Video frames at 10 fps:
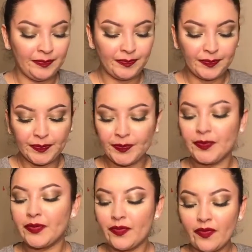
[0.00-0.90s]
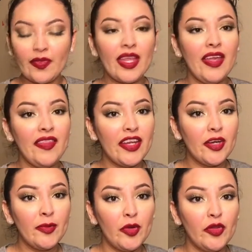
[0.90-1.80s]
and they
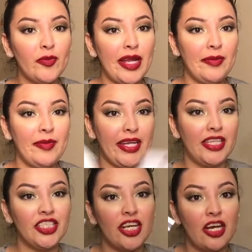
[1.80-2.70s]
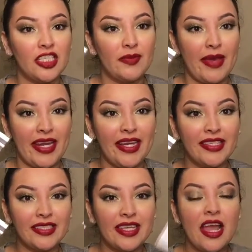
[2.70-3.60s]
are both by BH Cosmetics.